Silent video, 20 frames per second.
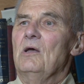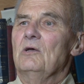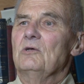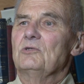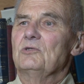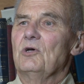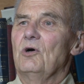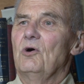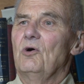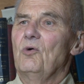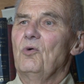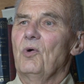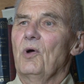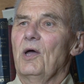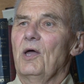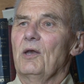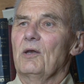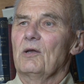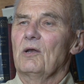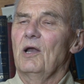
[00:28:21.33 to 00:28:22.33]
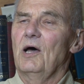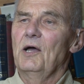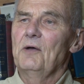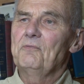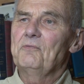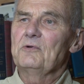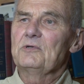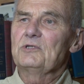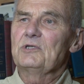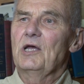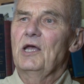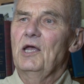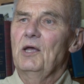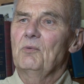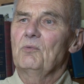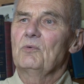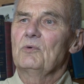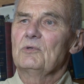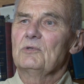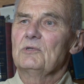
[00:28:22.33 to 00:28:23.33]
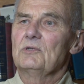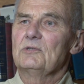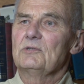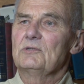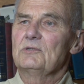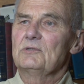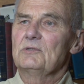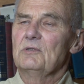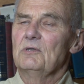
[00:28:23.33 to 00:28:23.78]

So when glyphosate was